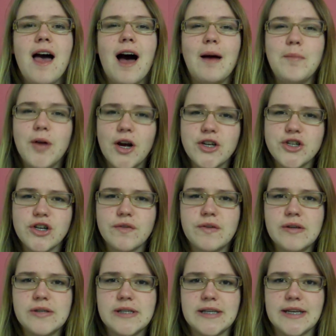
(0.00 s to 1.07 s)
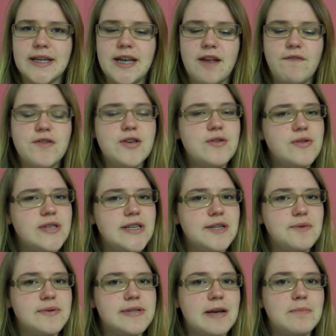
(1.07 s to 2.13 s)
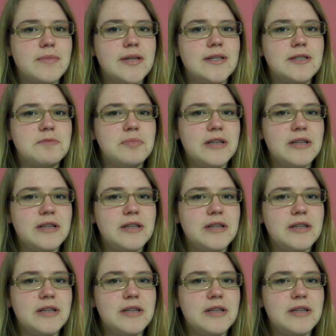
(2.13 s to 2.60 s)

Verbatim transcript: I'm not sure if you see it. If you see the resemblance,